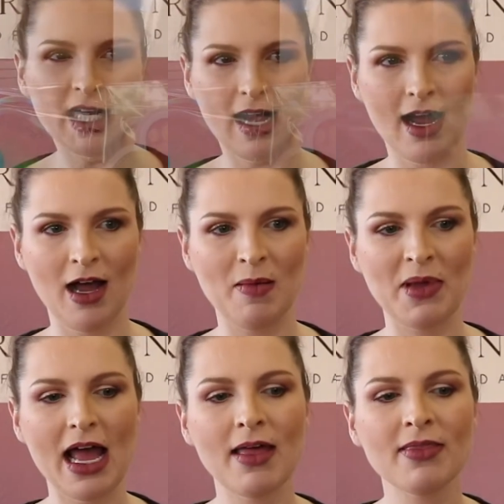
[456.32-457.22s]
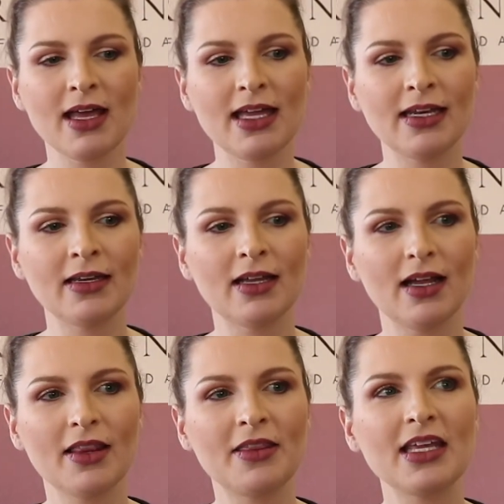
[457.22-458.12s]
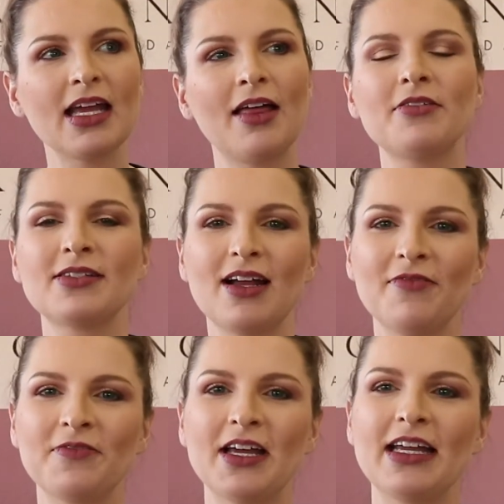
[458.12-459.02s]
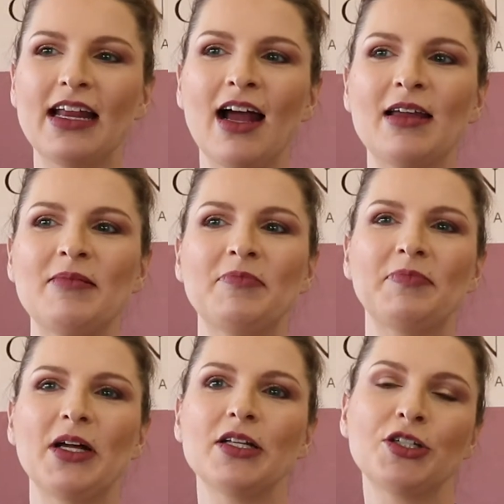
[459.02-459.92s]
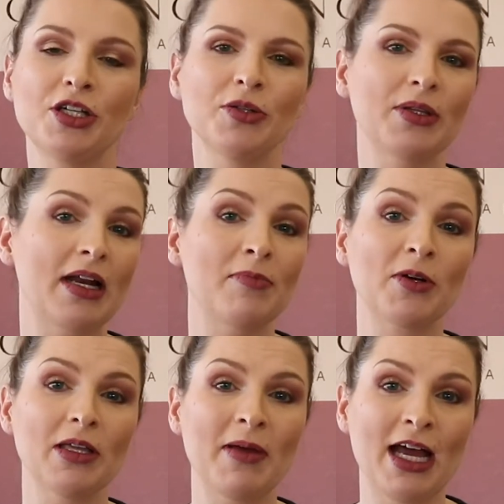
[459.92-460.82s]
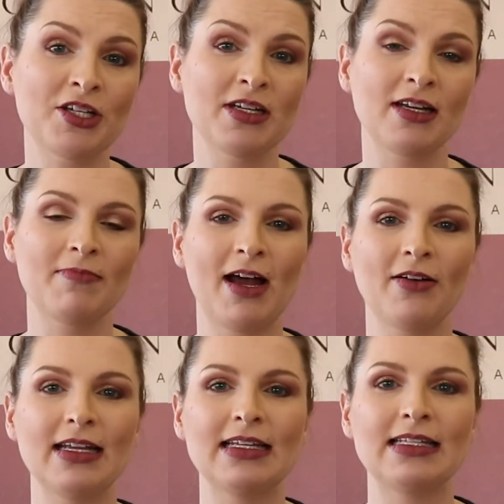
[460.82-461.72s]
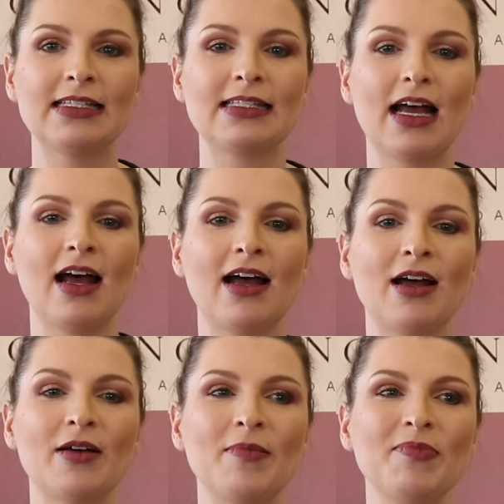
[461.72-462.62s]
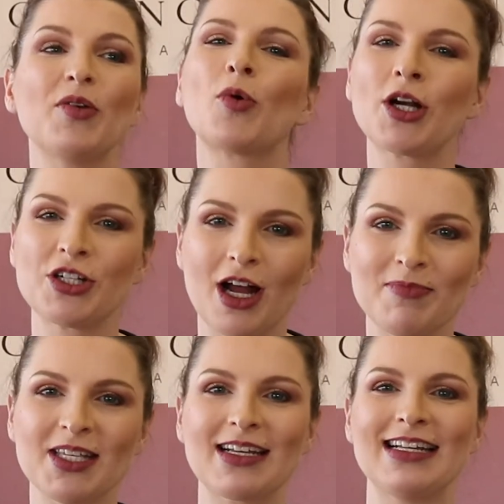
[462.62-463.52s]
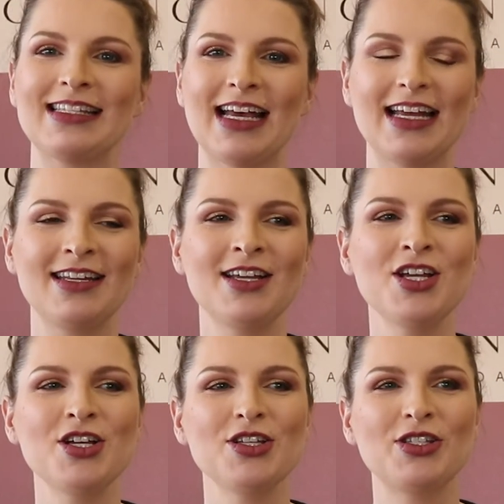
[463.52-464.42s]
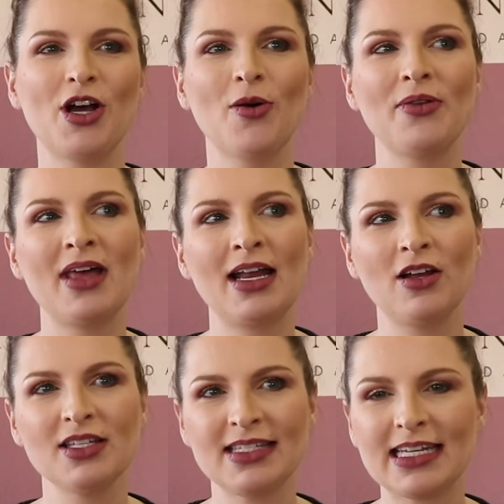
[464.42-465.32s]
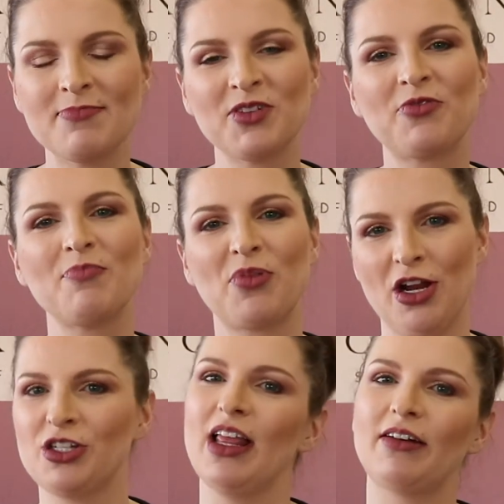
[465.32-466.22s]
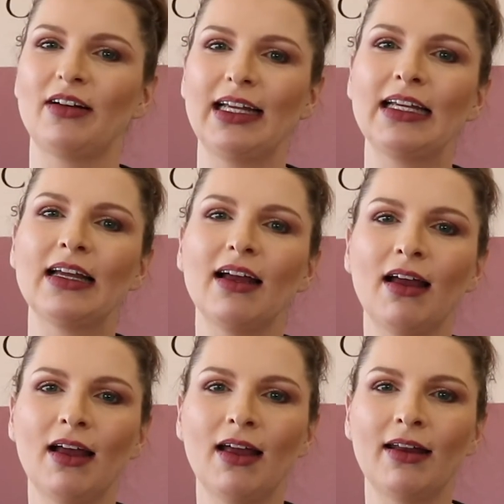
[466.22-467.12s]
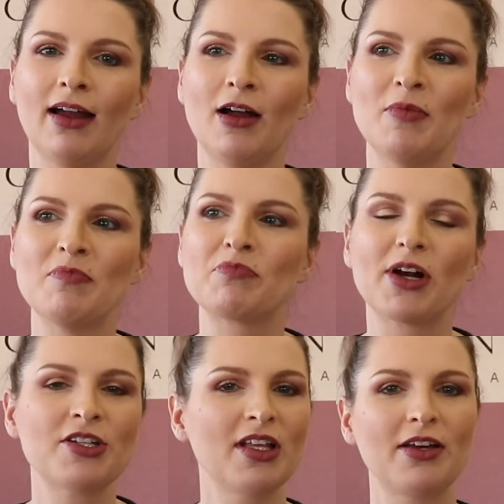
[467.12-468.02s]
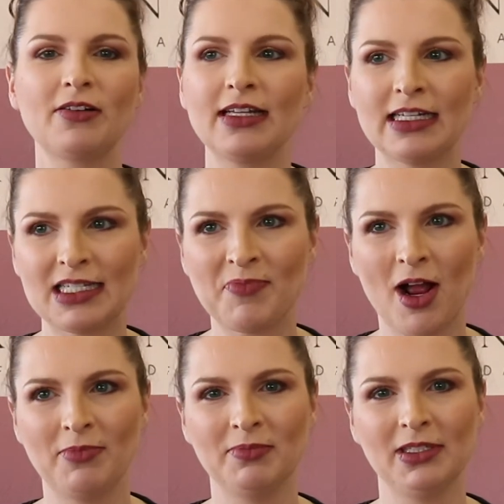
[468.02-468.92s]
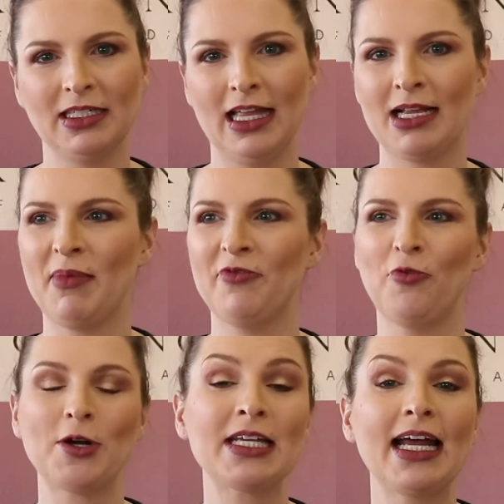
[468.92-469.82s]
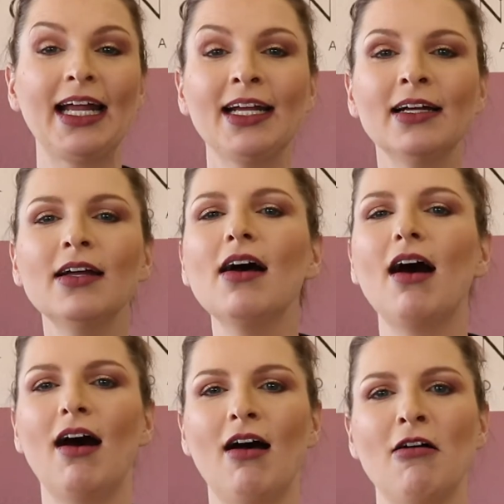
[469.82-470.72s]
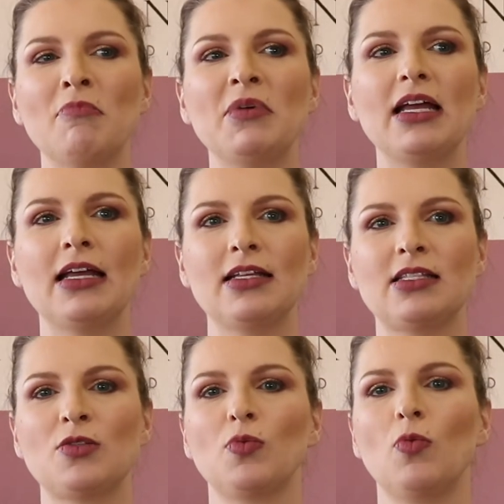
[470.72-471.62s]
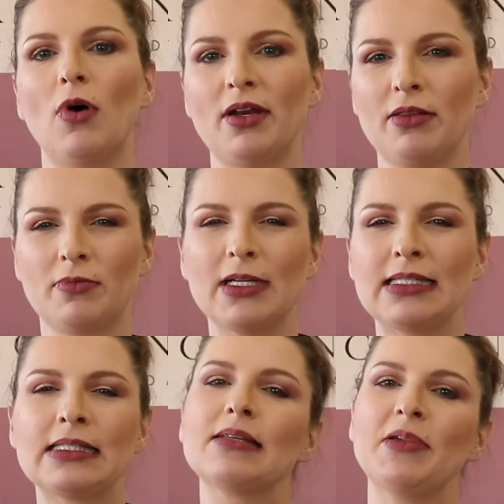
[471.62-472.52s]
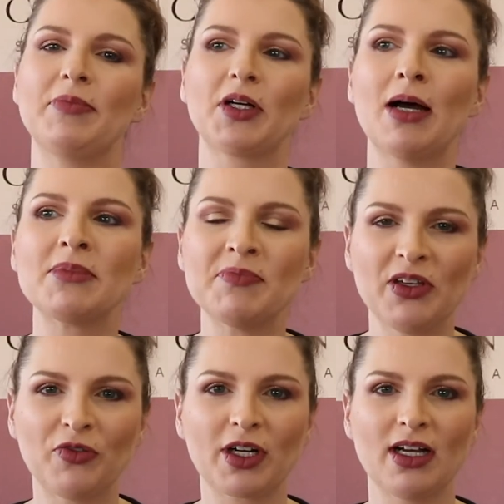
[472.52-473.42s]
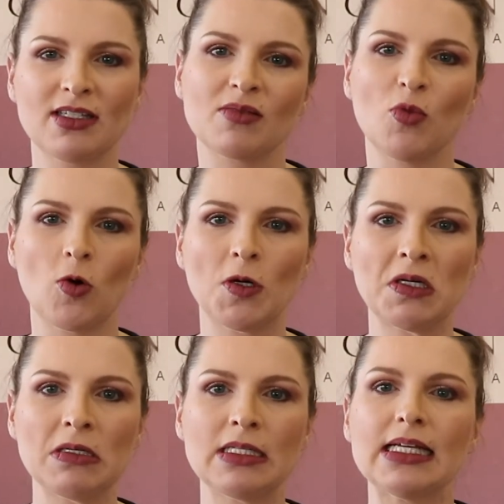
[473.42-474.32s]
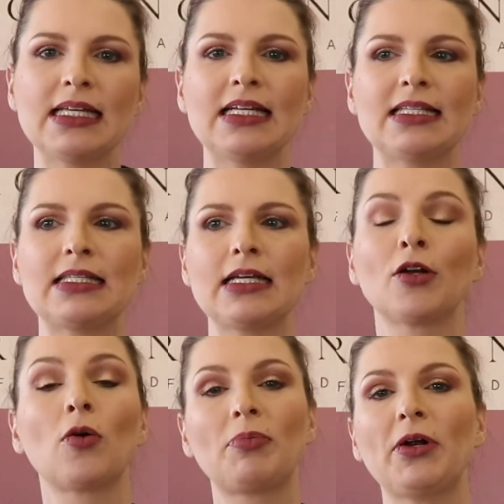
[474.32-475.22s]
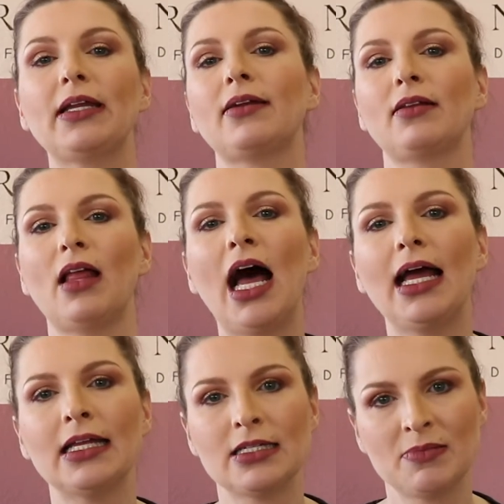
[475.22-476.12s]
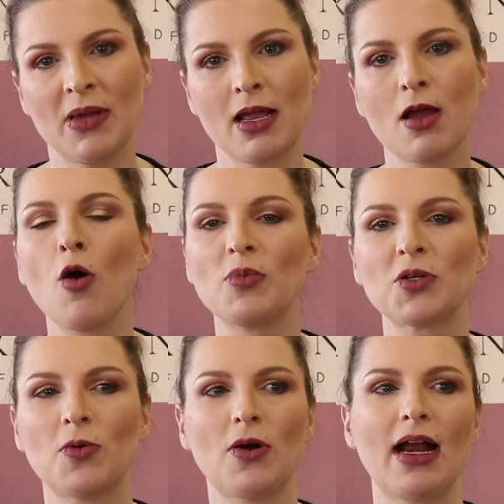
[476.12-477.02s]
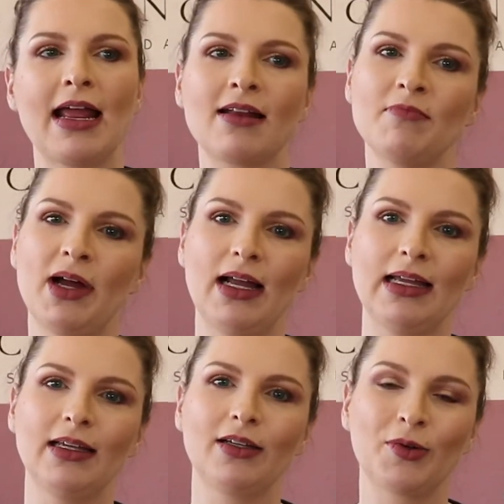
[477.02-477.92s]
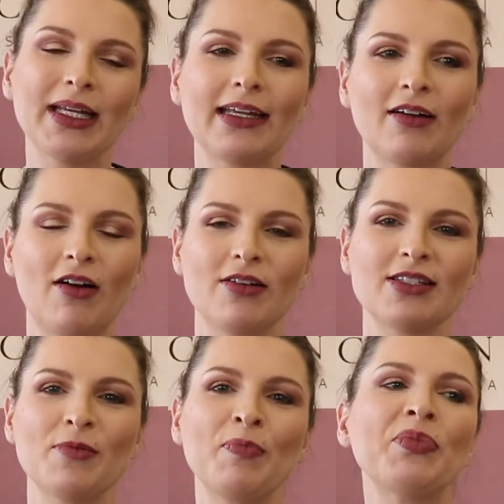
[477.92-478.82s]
And then the other stuff that I do that I'm really passionate about is workshops, like I said. So, and that all stemmed from brush lettering, and brush lettering is probably like my forte. It's one of the reasons that people come to me for custom orders, and it's incorporated a lot into my home decor and my greeting cards.